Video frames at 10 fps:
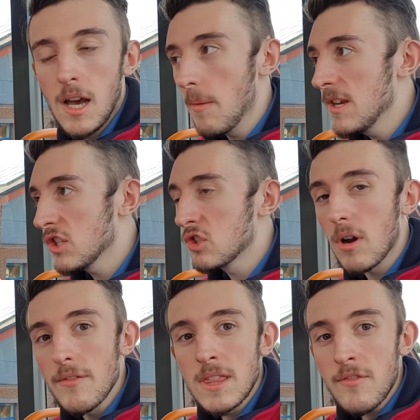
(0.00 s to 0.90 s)
I mean, just
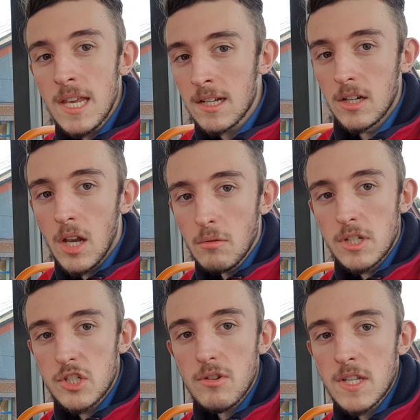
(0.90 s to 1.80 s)
driving the vehicle alone
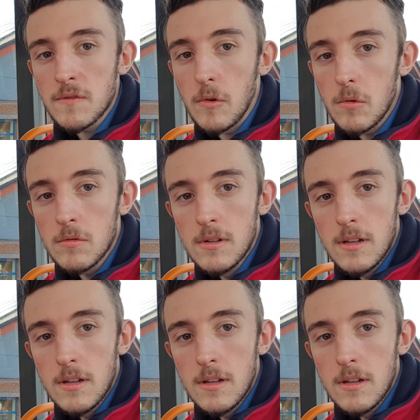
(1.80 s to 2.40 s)
is stressful.